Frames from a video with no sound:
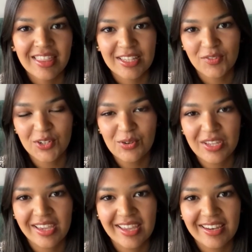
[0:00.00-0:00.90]
Thanks for
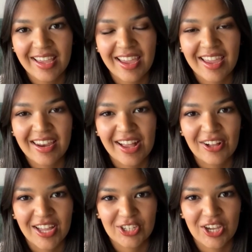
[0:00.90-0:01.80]
tuning in, and
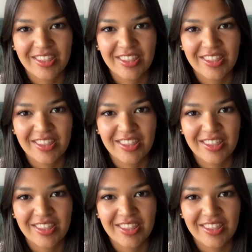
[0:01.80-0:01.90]
I'll catch